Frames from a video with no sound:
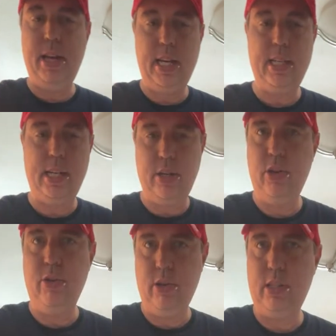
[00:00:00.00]
has like a
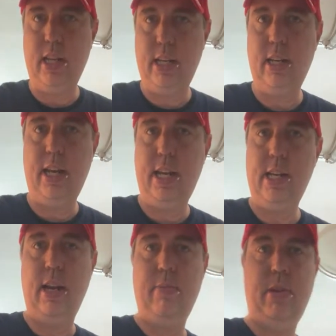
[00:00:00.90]
dude looks like a lady
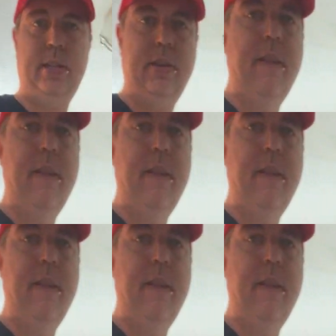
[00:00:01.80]
kind of place.